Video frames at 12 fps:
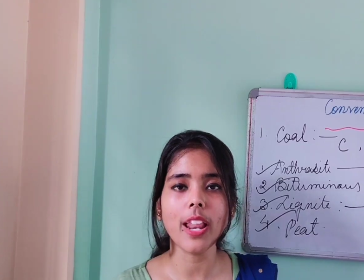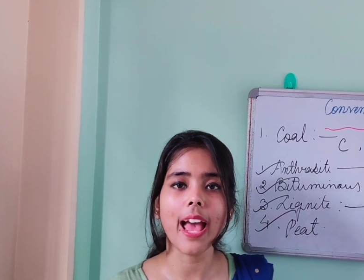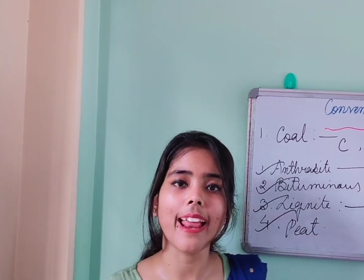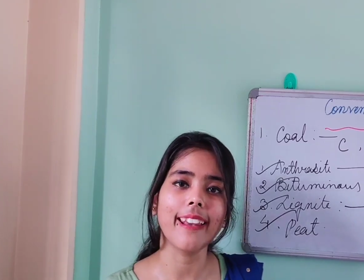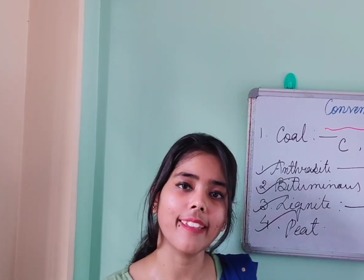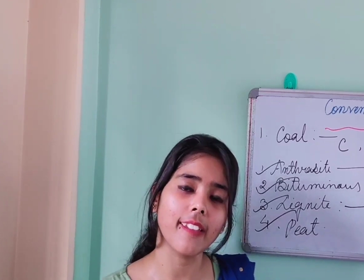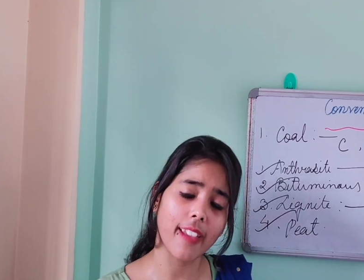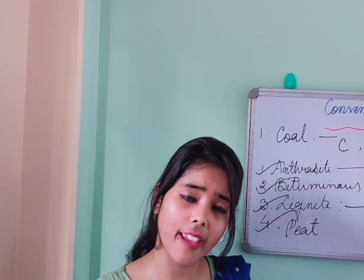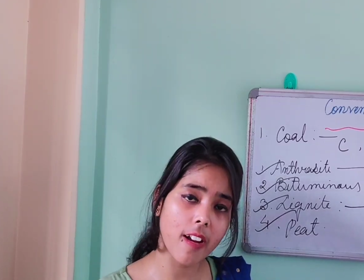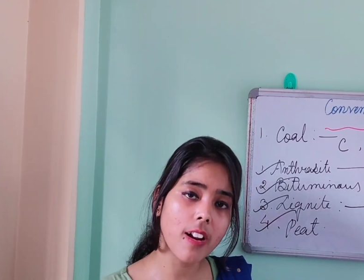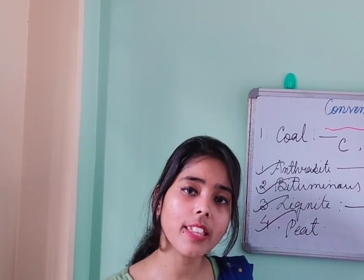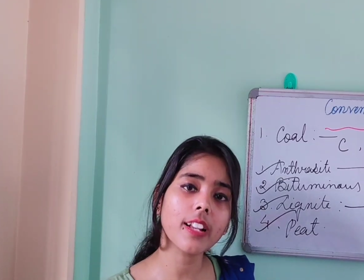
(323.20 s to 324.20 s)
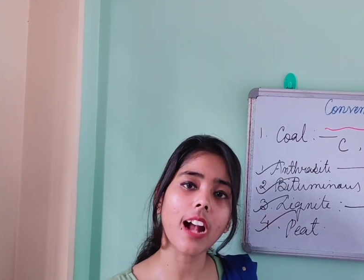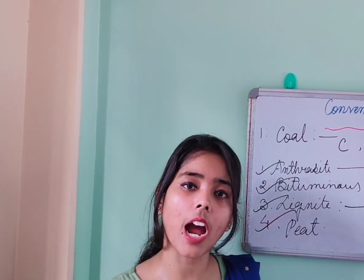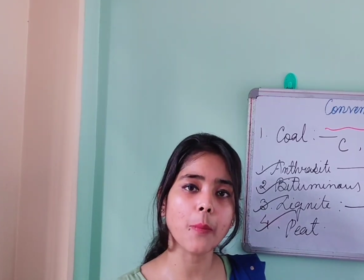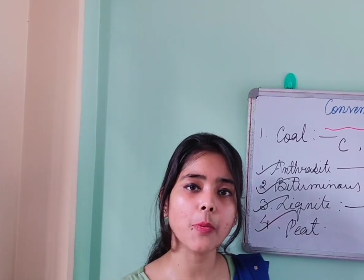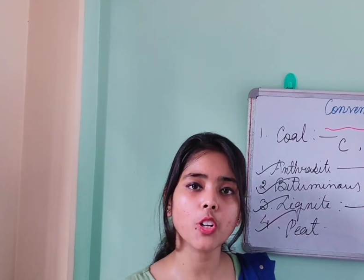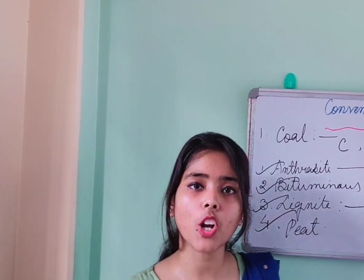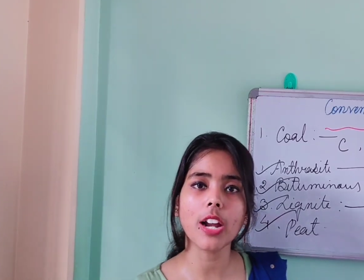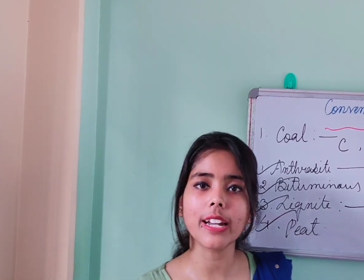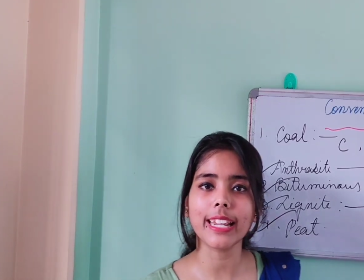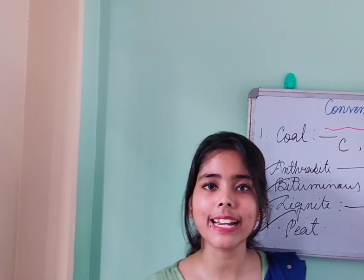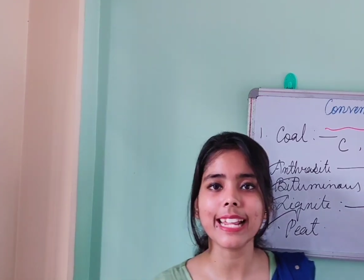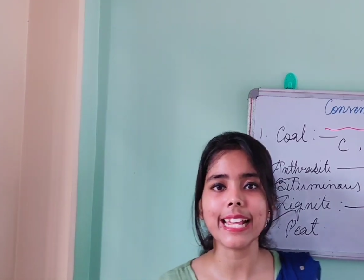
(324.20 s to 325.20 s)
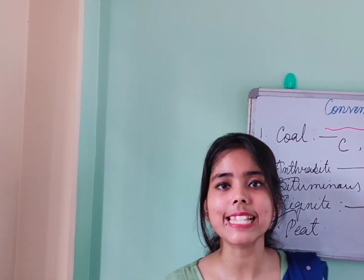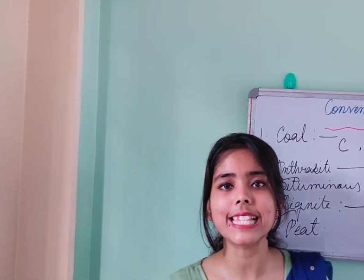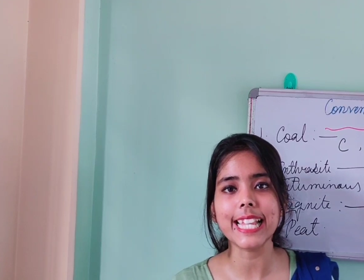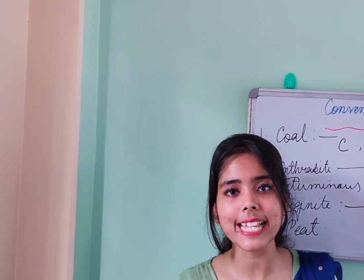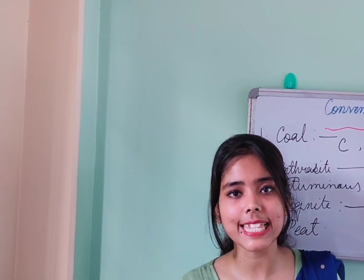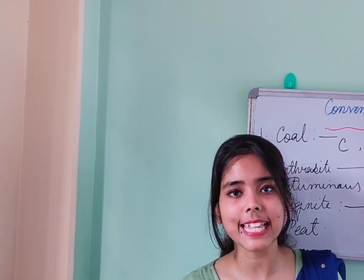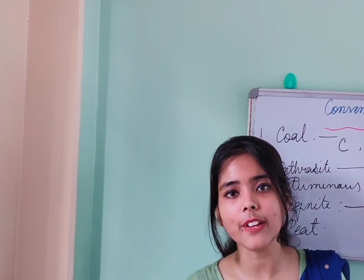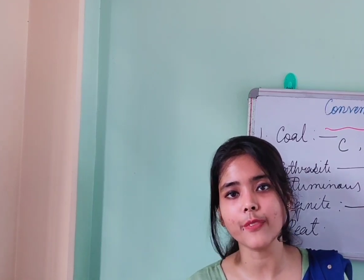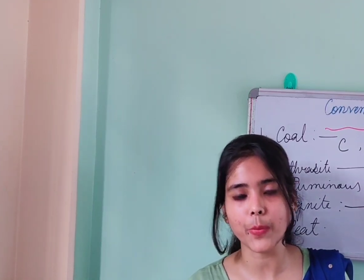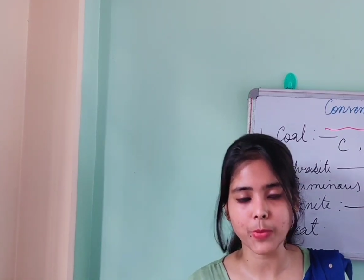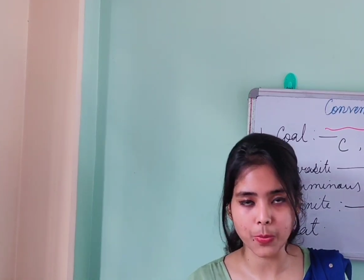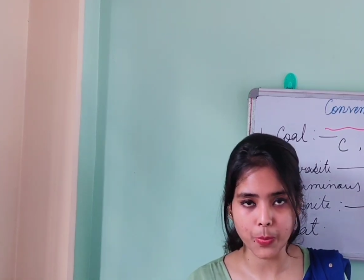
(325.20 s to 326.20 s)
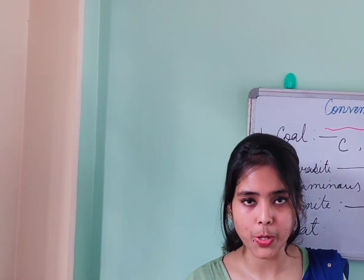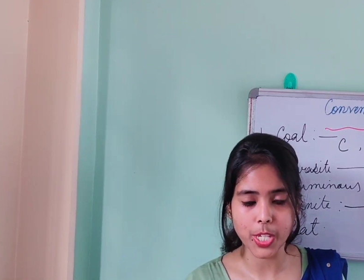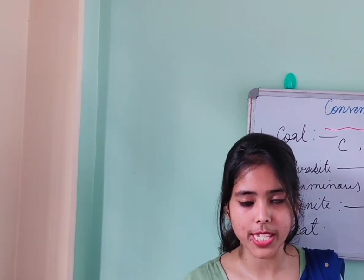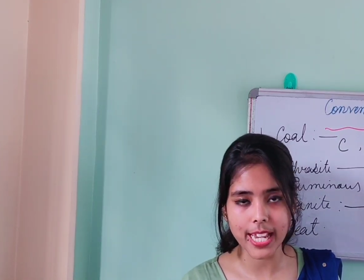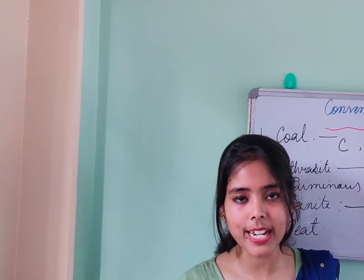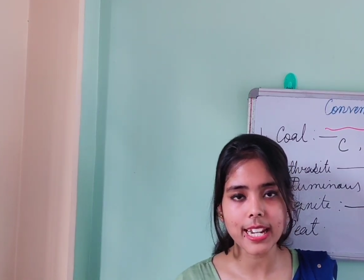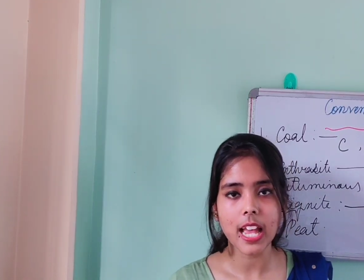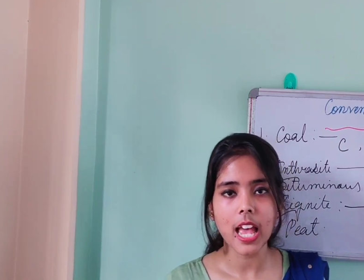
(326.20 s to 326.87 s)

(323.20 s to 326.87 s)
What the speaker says: and here the carbon content is less than 50%,